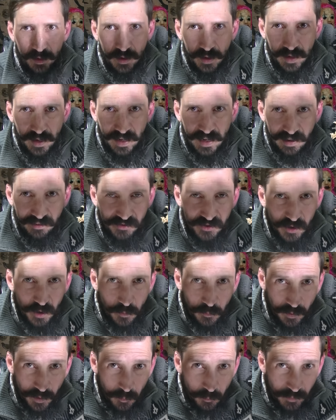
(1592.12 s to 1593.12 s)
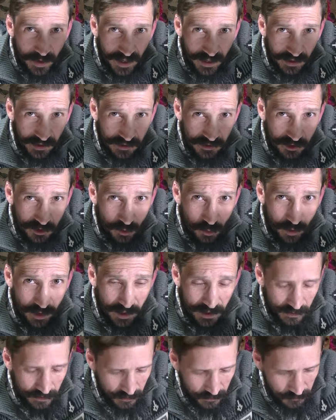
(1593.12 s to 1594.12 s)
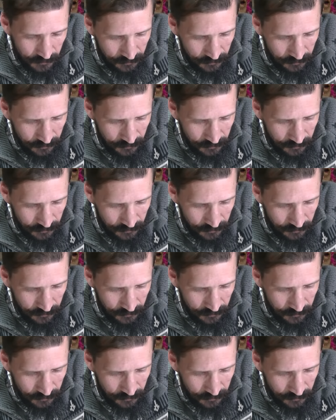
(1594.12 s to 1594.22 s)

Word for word: I have some maggots to add.